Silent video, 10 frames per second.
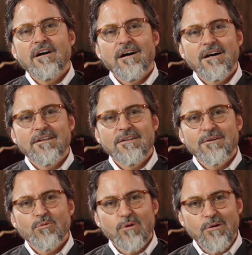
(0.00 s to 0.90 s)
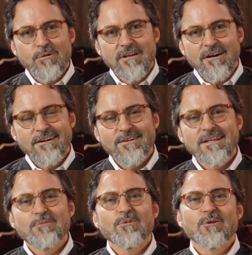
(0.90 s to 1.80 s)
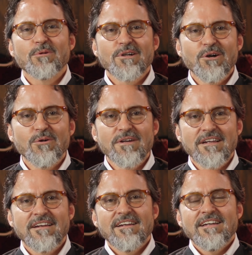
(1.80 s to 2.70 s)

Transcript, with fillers: on where we are and where we're going.